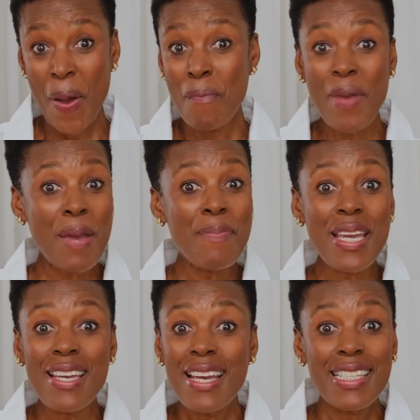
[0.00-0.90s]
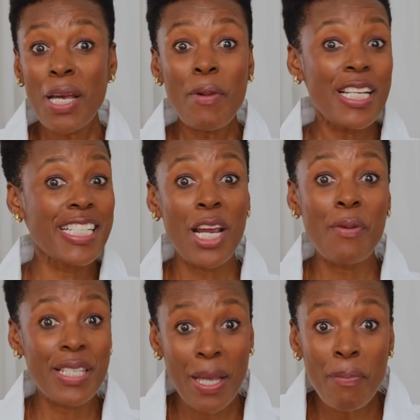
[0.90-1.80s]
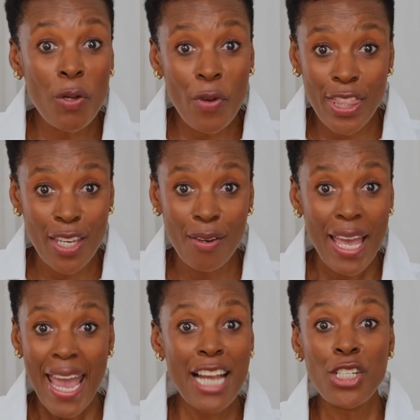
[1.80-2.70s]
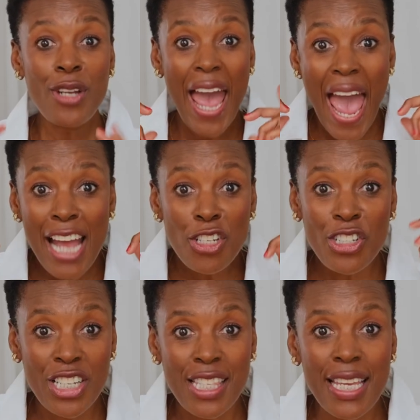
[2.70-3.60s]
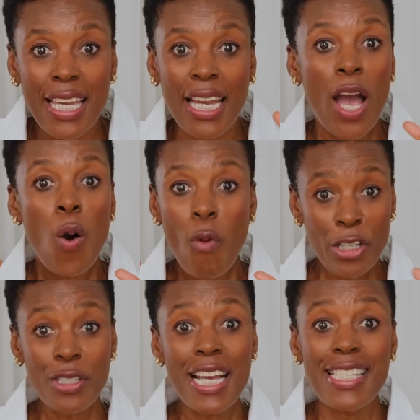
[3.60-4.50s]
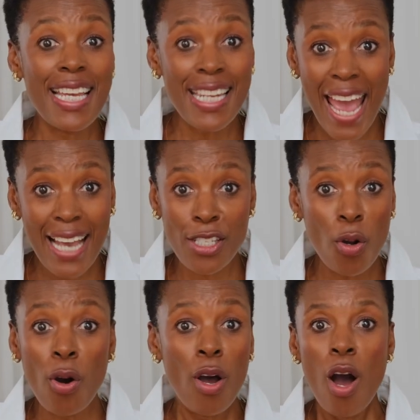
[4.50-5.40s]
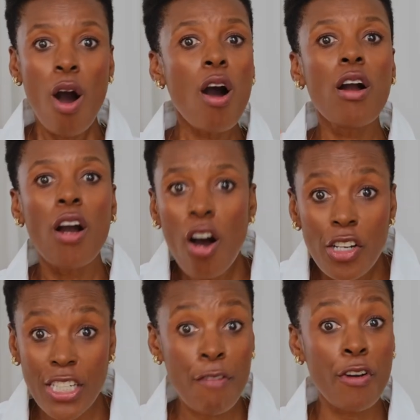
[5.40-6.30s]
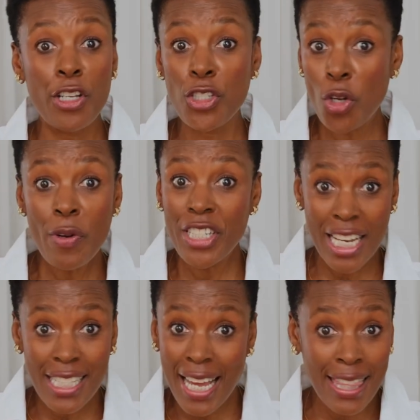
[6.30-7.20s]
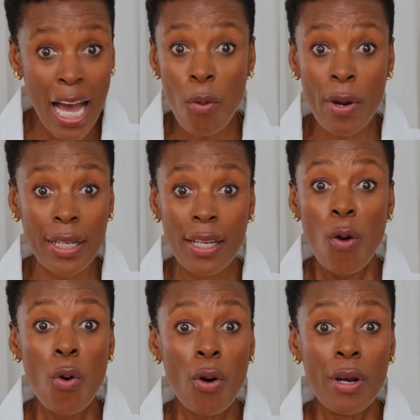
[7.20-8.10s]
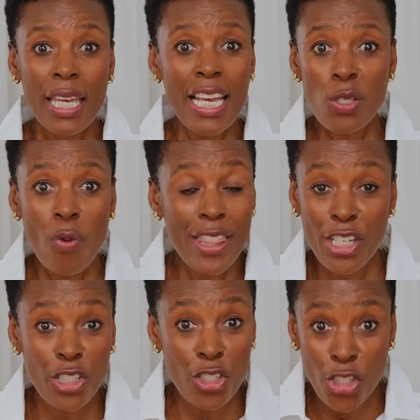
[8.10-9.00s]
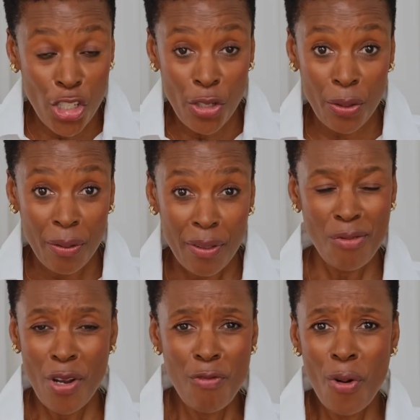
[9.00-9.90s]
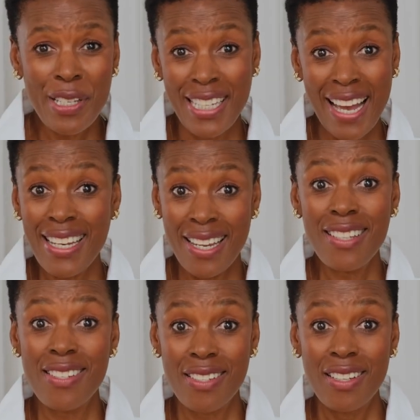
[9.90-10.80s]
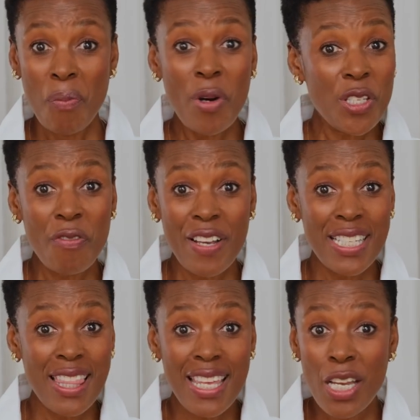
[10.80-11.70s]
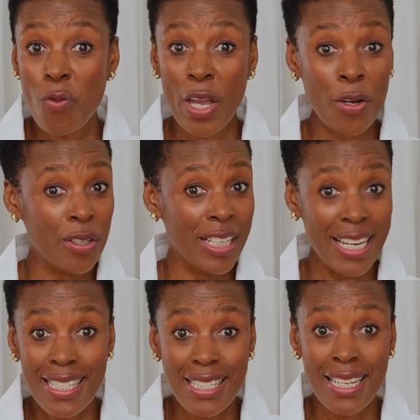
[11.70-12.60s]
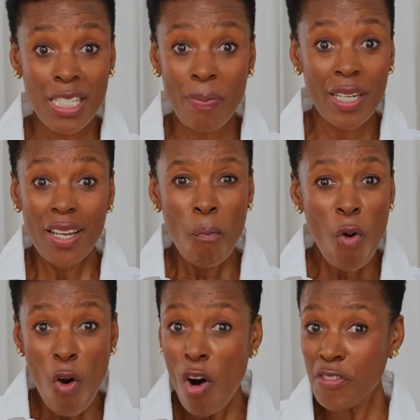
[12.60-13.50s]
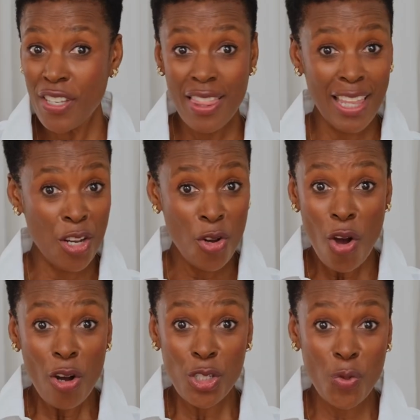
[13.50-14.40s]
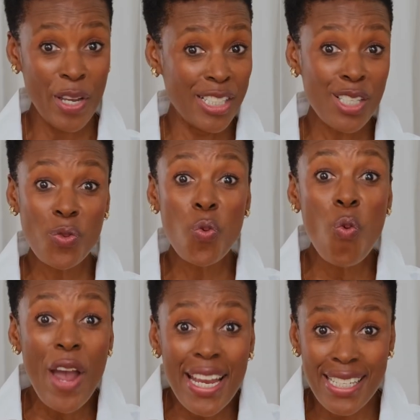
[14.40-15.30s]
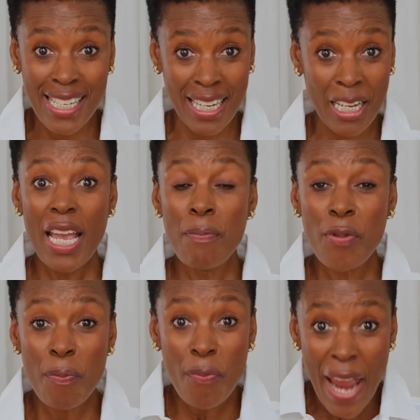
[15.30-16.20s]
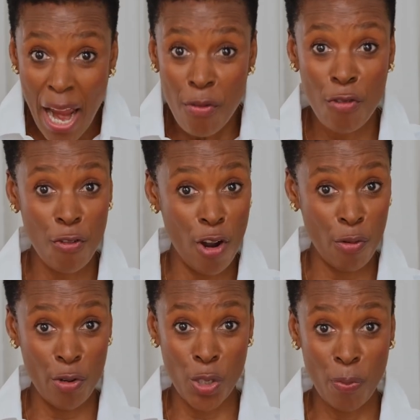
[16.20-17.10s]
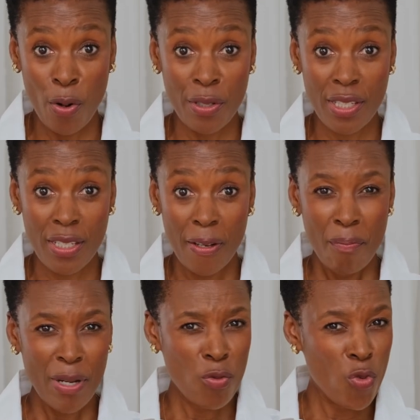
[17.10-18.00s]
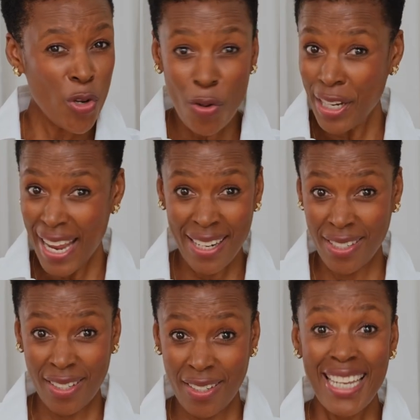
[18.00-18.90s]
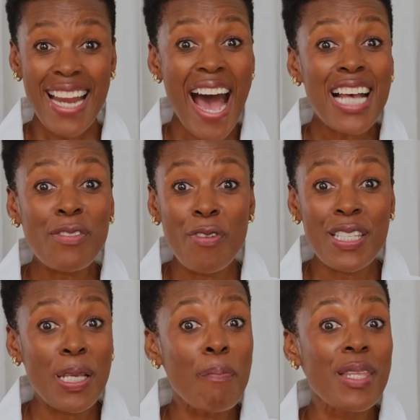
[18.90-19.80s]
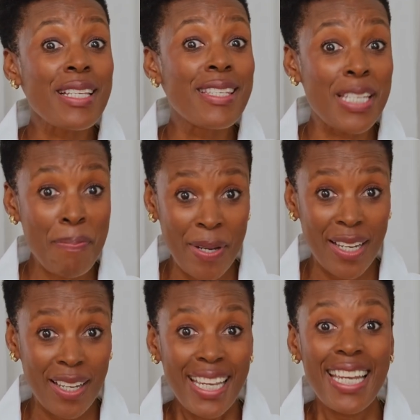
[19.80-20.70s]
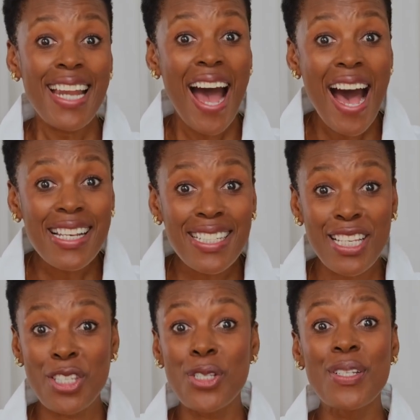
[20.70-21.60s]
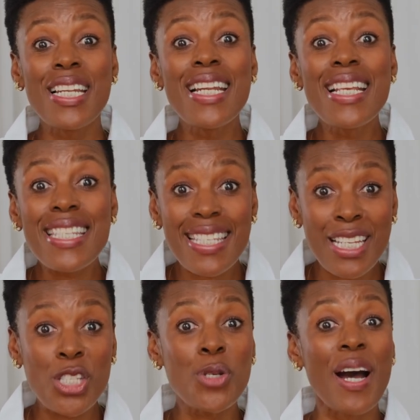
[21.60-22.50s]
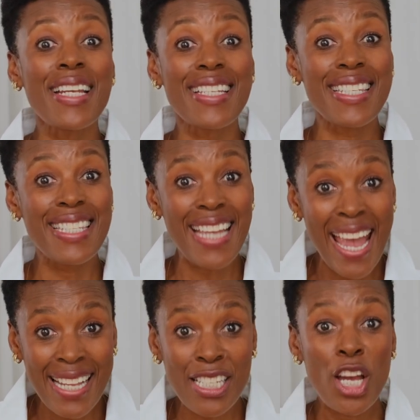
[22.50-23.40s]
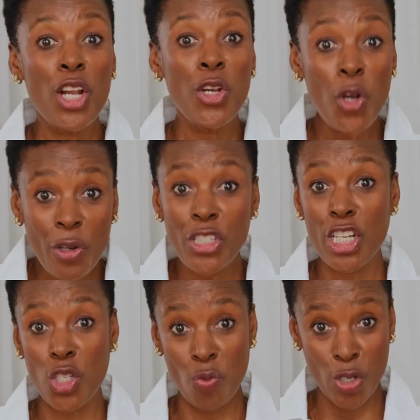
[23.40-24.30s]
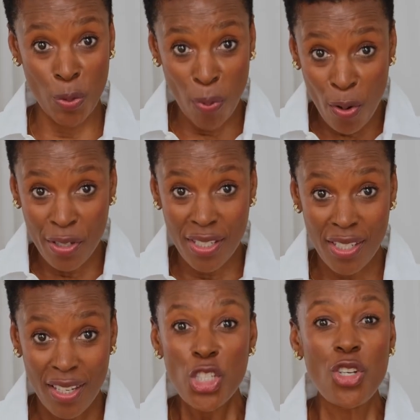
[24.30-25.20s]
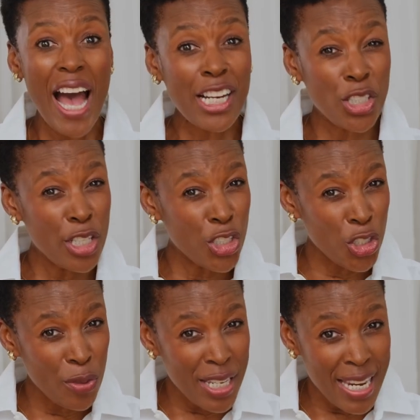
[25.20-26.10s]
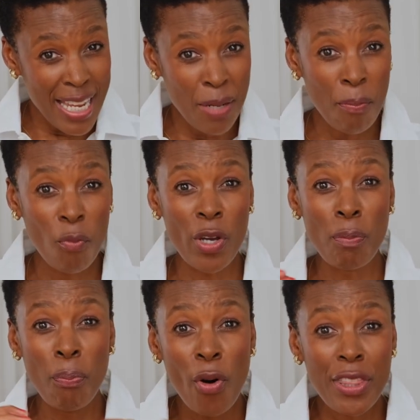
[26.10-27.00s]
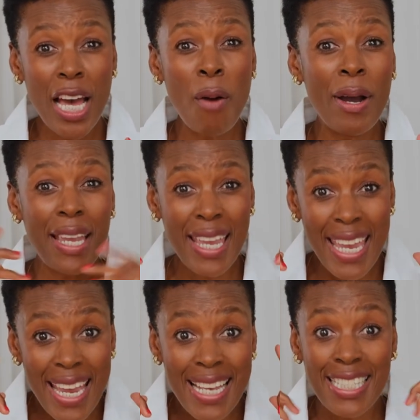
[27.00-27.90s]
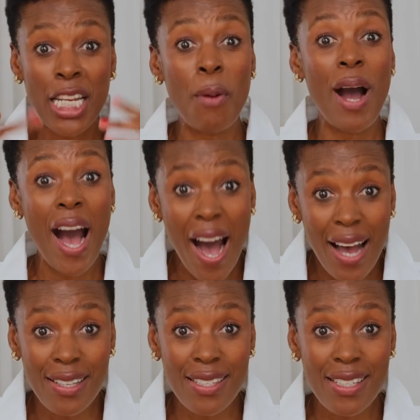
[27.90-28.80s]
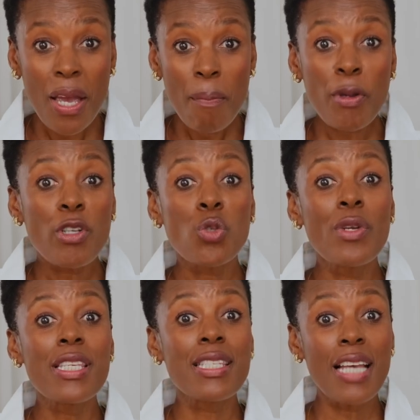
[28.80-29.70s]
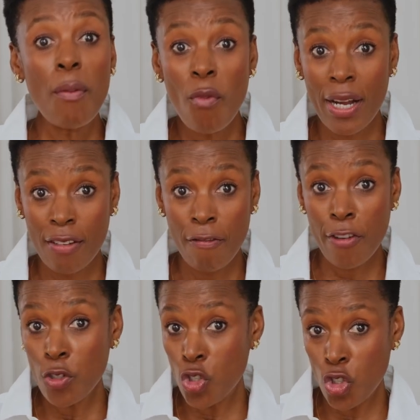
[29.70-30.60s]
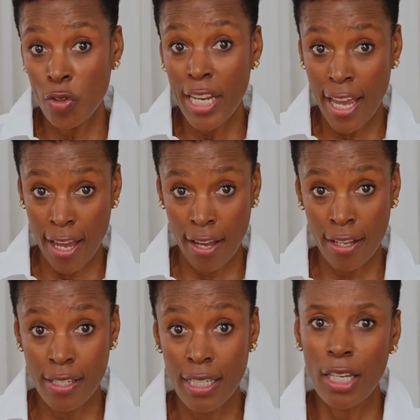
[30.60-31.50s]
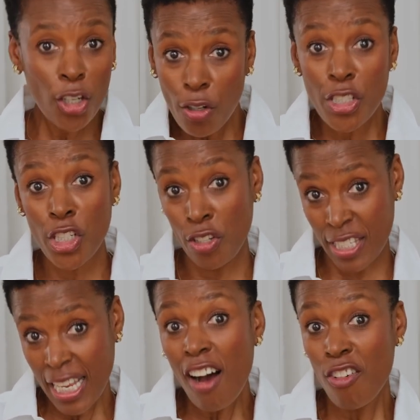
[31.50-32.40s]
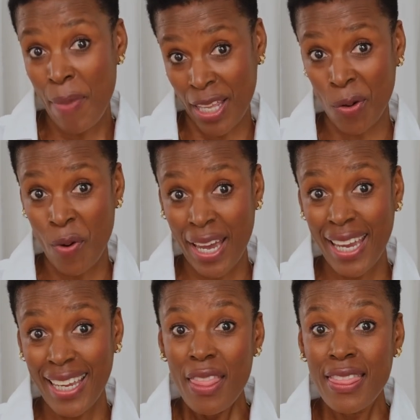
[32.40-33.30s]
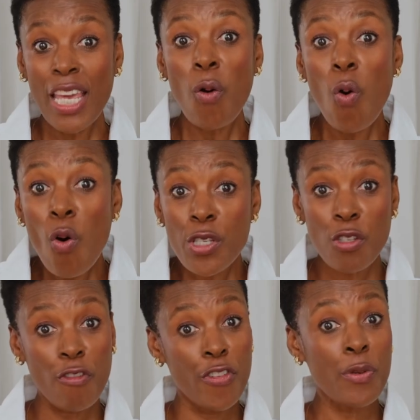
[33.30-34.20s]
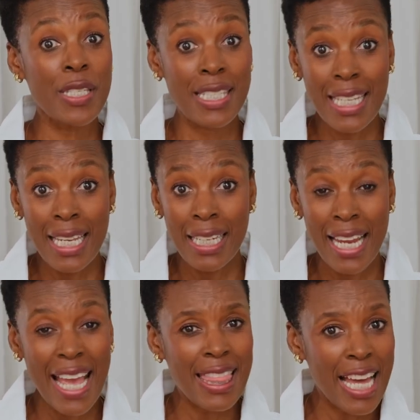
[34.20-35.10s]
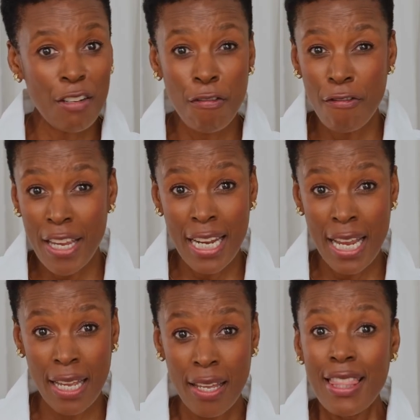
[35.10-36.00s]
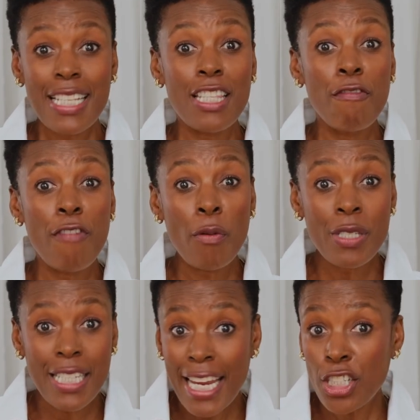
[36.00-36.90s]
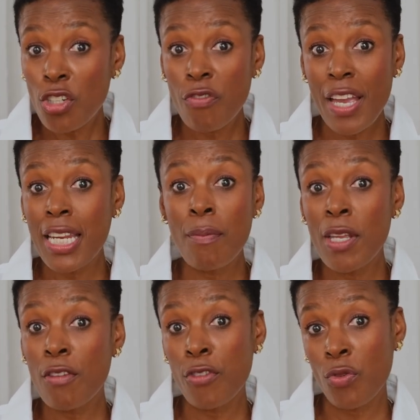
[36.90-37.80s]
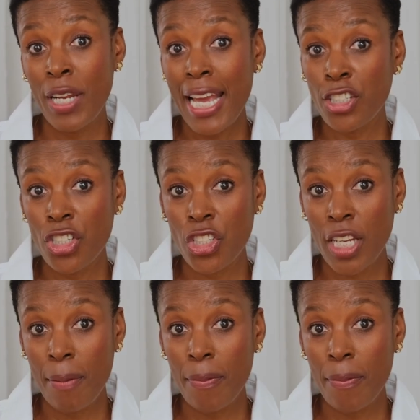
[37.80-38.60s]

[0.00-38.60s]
Maybe someone is sharing something with you, and in your head you're just thinking, what should I say next? Or, oh gosh, I've got a story just like that one. Or, here's what they should do. We've all done it. Most of us think we are good listeners, but more often than not, we are just waiting and preparing for our response. But real connection, it asks for something deeper. It asks us to listen, to understand, not just to respond, to actually tune in with both our ears and our hearts. Because when someone feels truly heard, including yourself, by the way, they also feel seen. And that feeling, that's the foundation of any meaningful relationship.